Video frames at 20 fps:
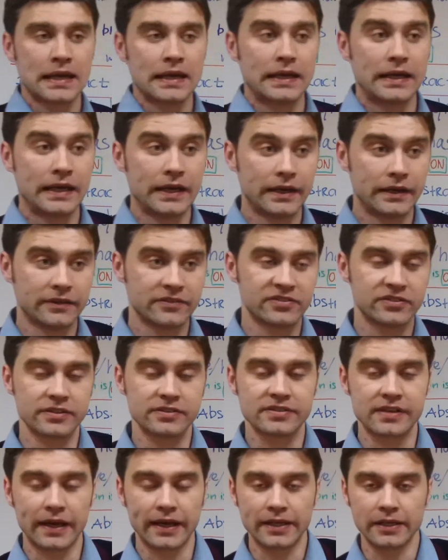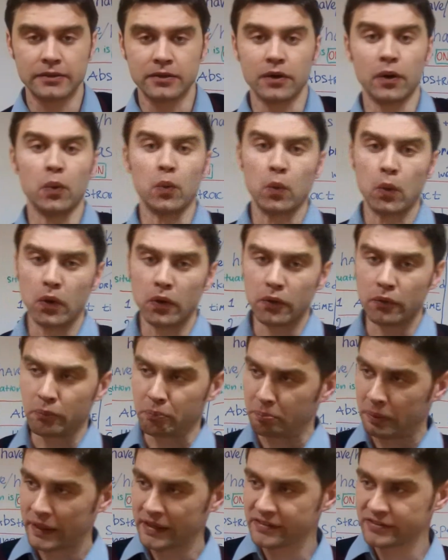It's designed
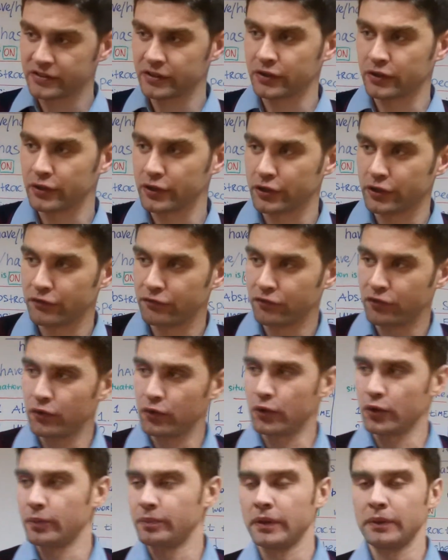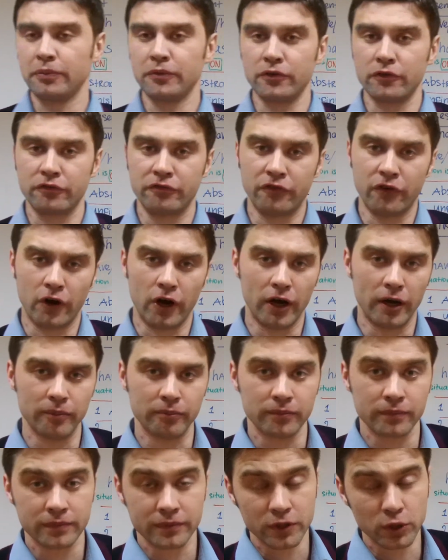basically for people
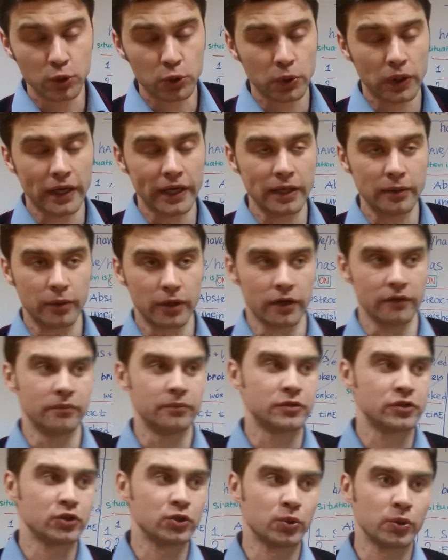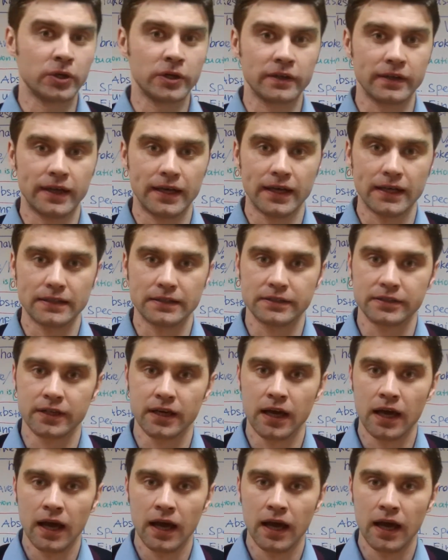from Ukraine, but I'm sure that